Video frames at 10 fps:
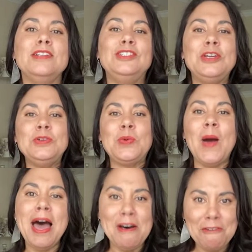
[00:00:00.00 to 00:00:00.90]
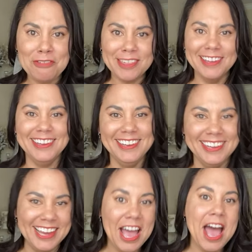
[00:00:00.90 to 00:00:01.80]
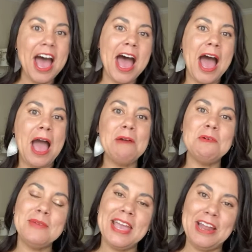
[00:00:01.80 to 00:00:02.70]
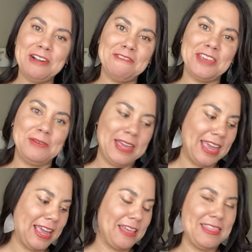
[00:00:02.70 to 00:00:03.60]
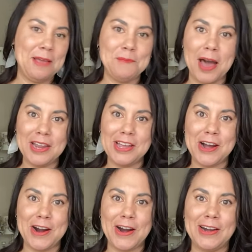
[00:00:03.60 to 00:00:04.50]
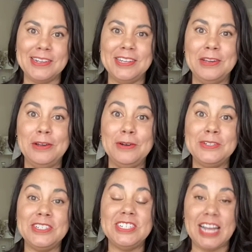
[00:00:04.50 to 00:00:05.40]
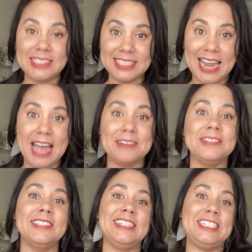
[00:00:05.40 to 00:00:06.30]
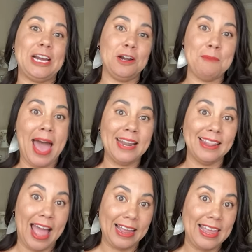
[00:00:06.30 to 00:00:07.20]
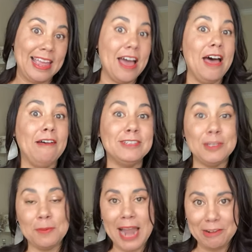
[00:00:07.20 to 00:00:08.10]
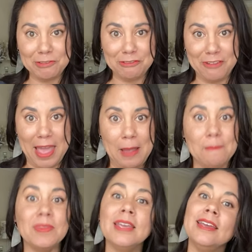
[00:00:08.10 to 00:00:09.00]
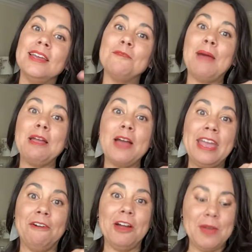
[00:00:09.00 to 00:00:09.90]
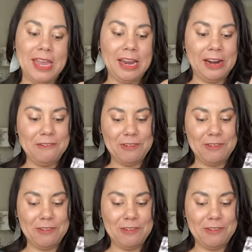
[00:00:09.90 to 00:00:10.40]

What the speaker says: June 12th, I will be interviewing the bodyguard to Jensen Ackles and Jared Padalecki of Supernatural fame. My hero here